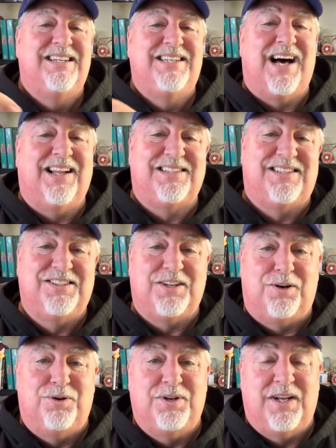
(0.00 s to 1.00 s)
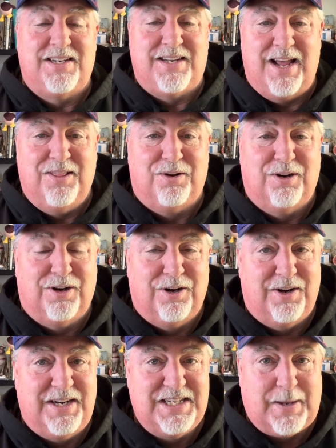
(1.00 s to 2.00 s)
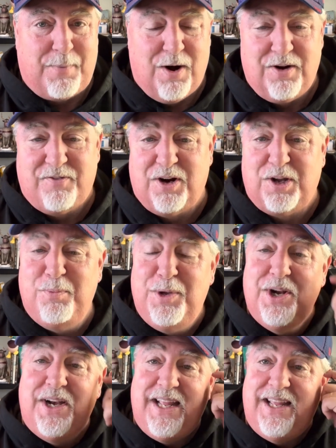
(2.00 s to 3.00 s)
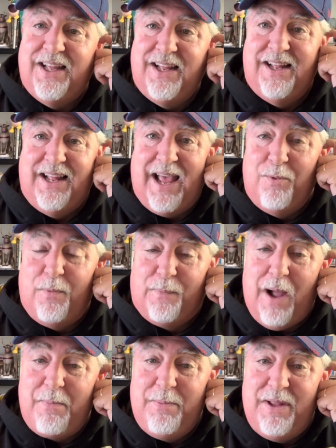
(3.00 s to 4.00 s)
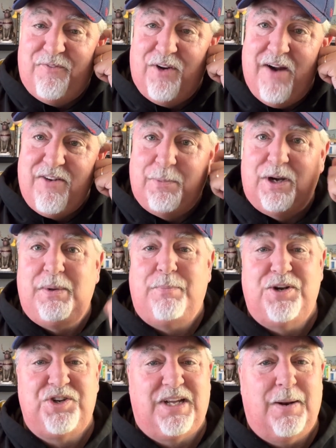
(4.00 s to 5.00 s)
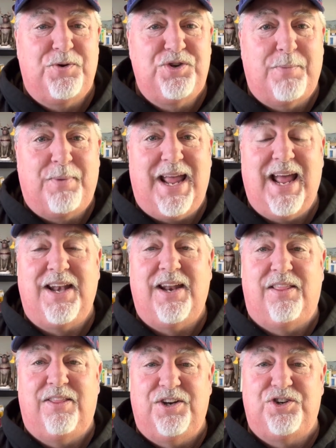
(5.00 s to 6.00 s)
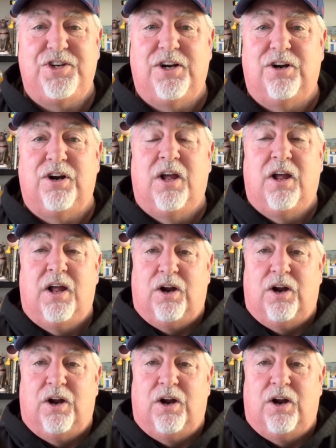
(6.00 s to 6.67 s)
Dallas's own Taylor Hearn. He's a part of our community and will probably be forever, but he'll be pitching in Japan this year.